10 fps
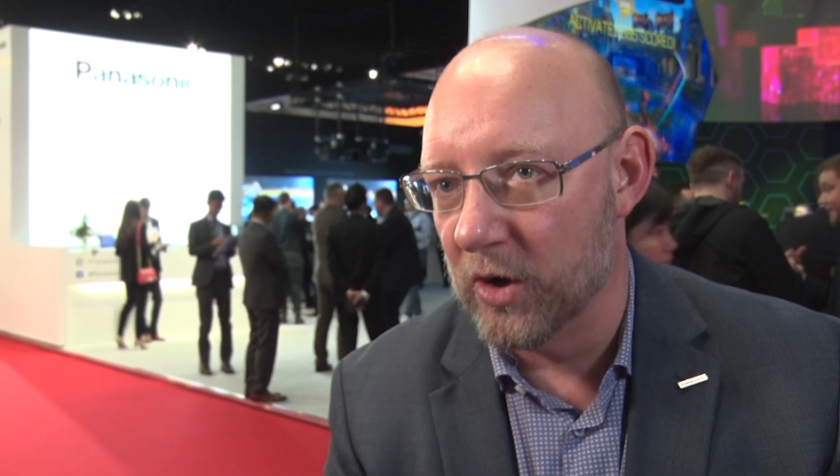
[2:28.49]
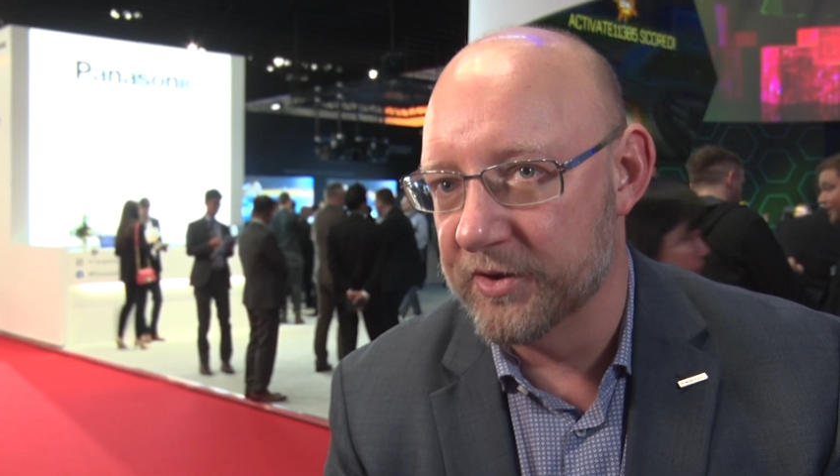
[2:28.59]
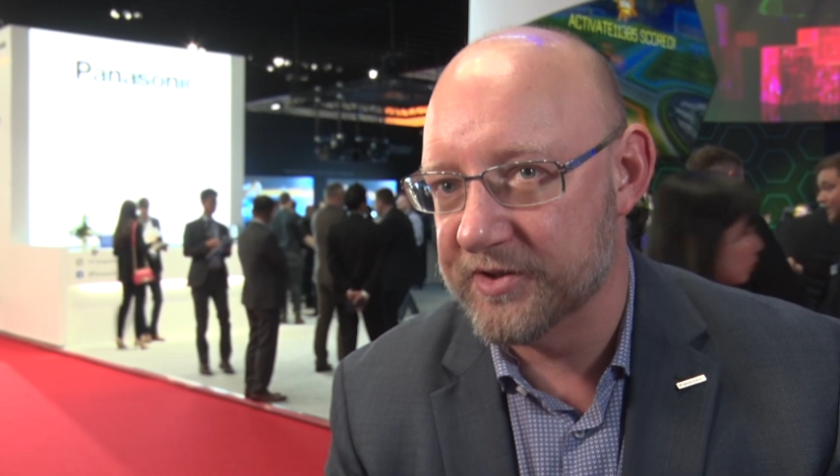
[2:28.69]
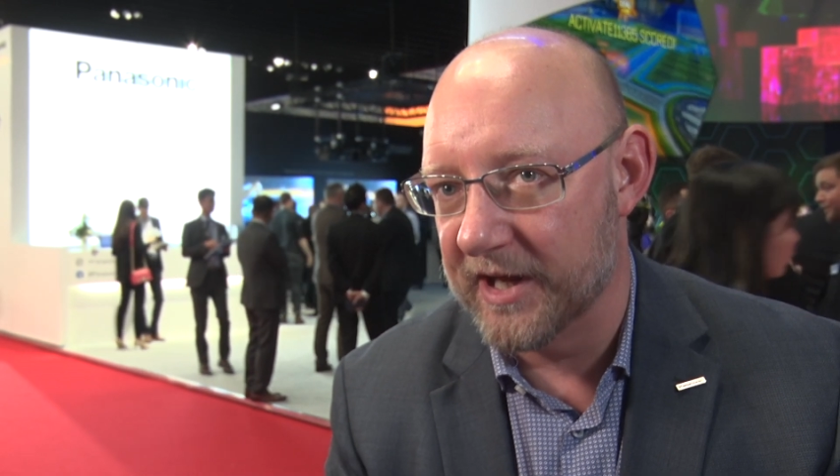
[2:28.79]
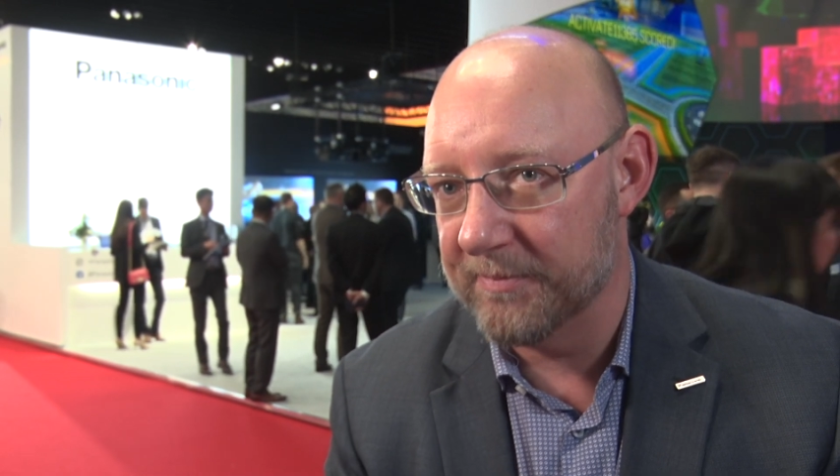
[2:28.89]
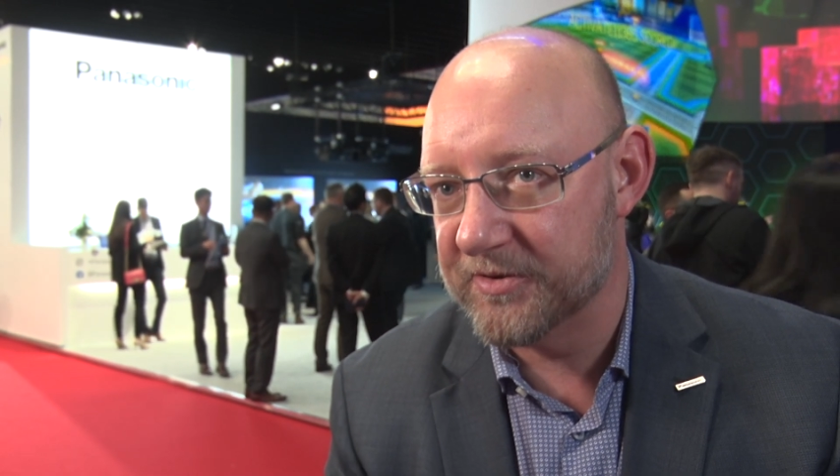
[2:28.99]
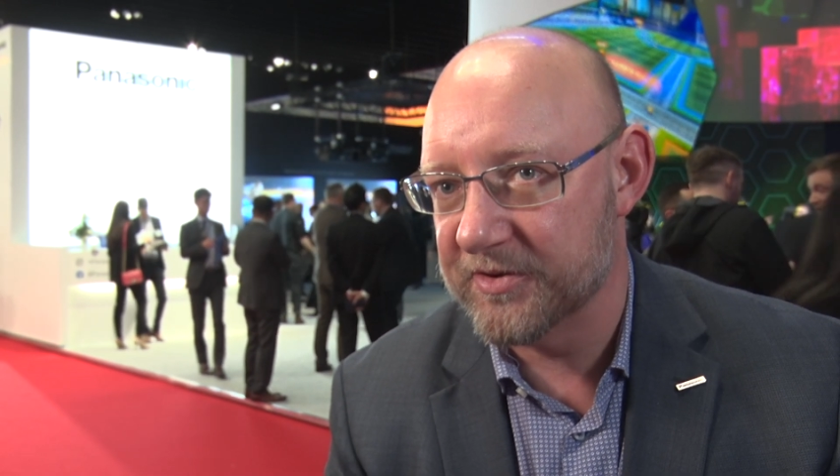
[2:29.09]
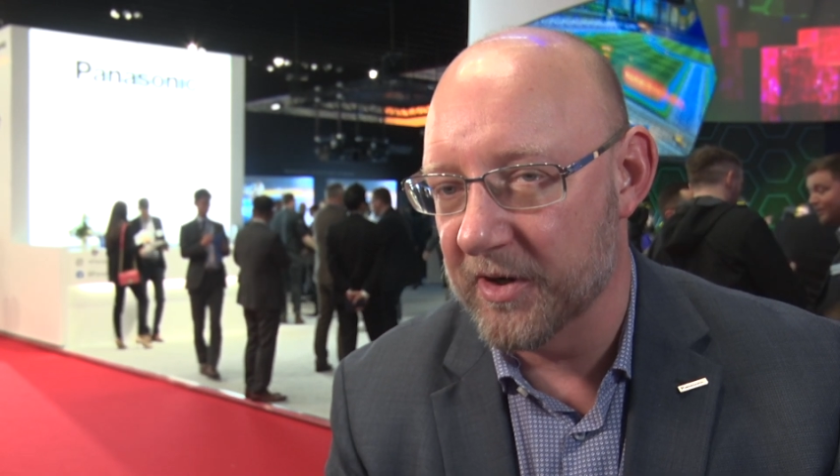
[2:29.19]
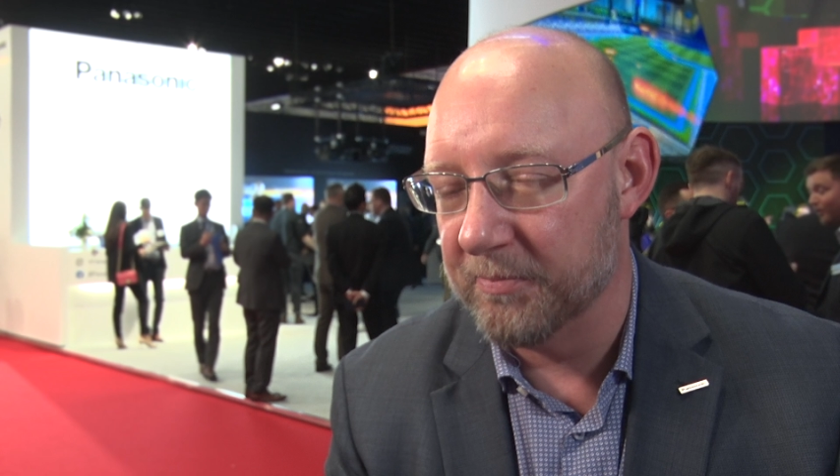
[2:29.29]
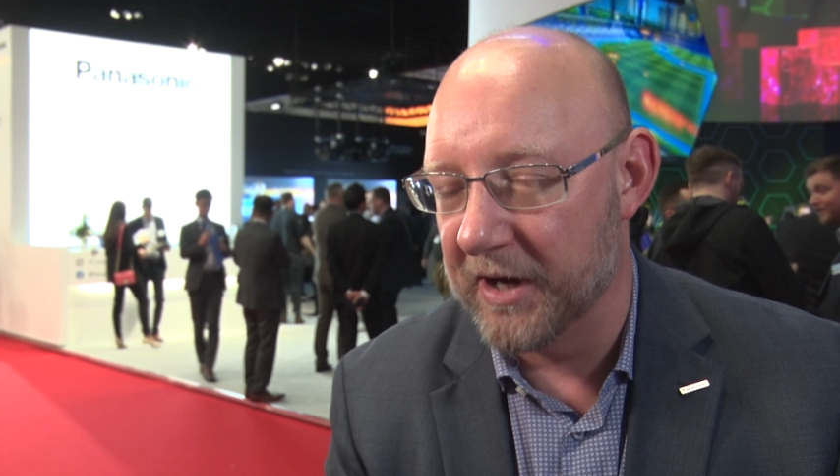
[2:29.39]
concept
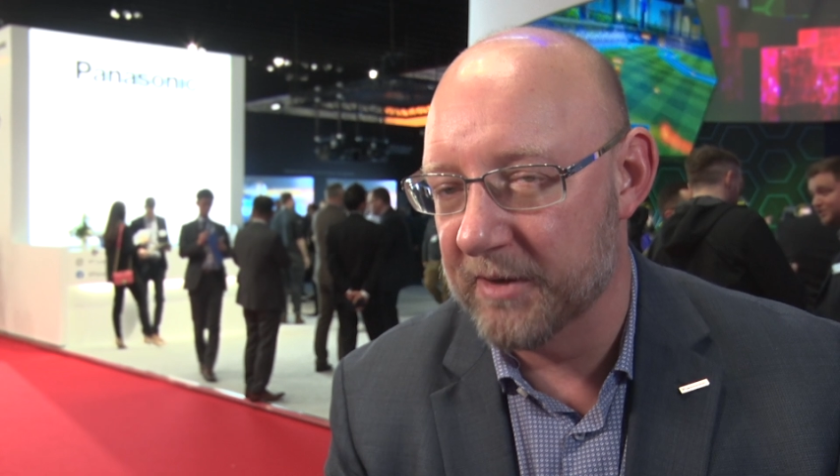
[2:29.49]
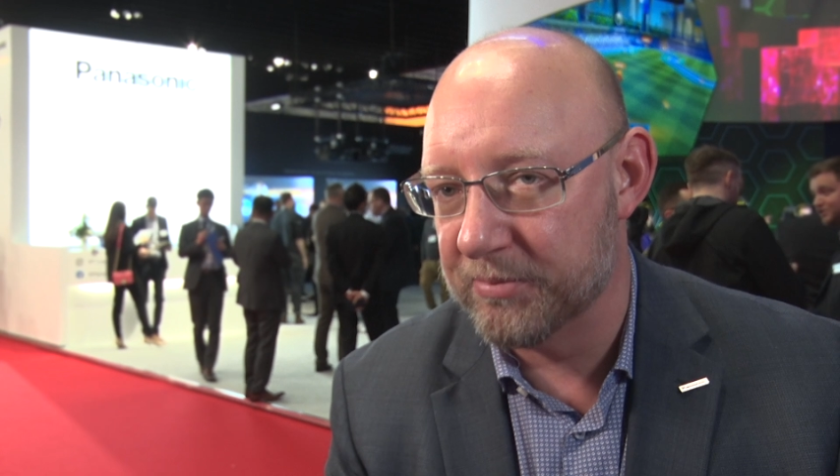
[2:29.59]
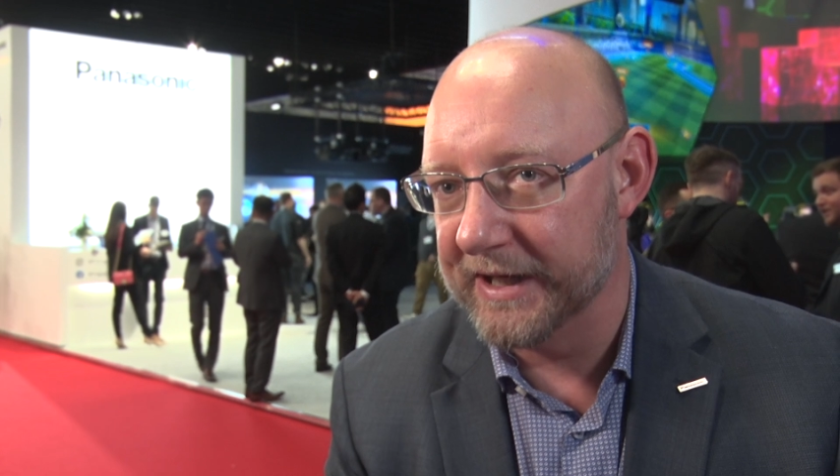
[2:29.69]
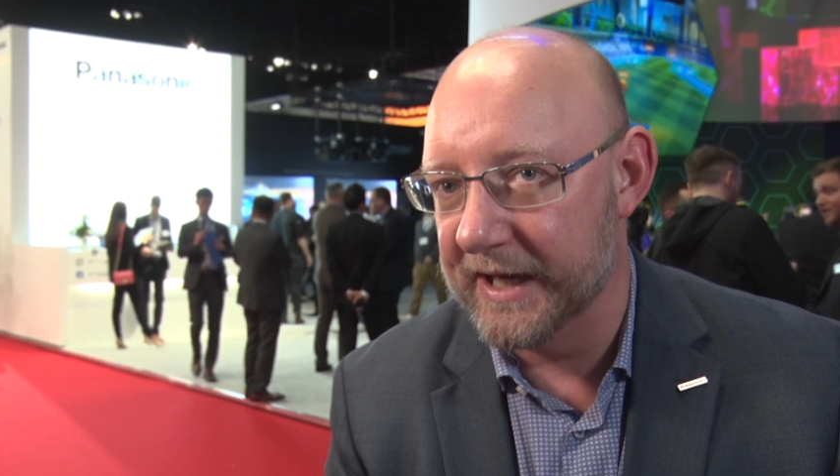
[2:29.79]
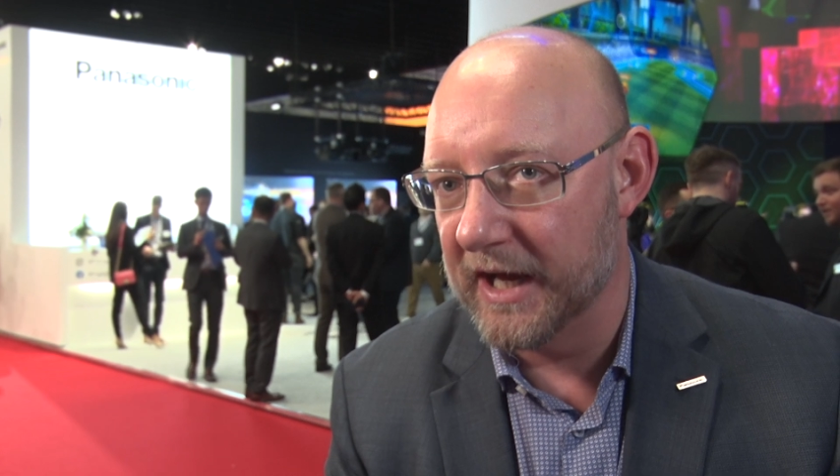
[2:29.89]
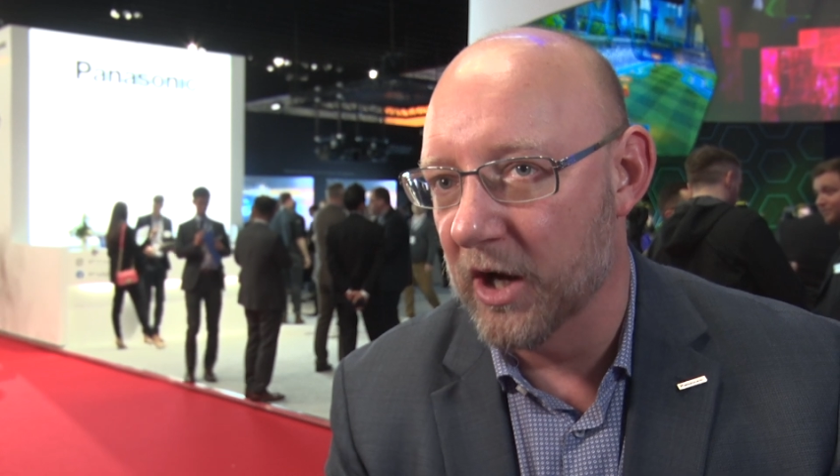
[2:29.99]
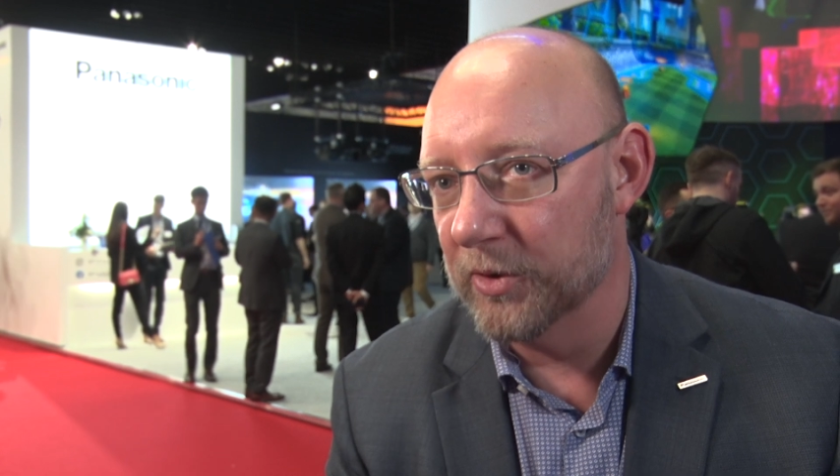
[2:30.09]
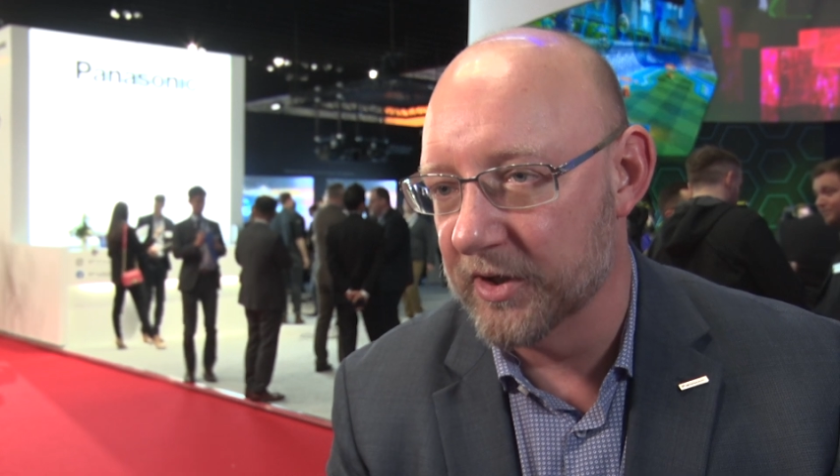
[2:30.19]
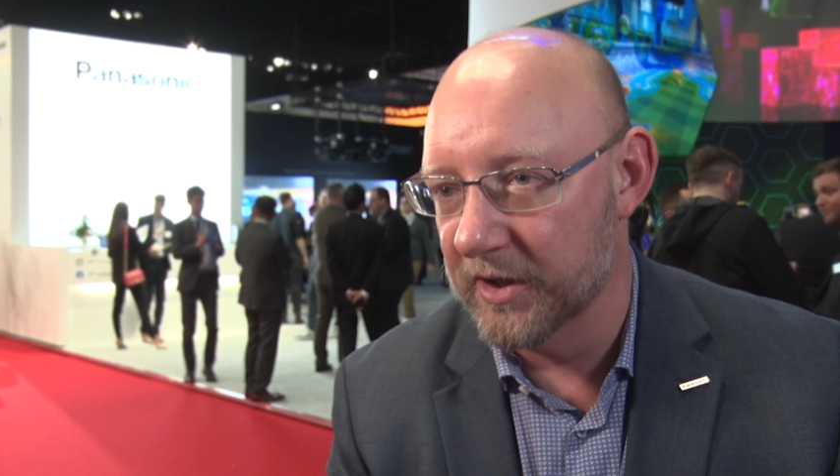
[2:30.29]
by bringing out.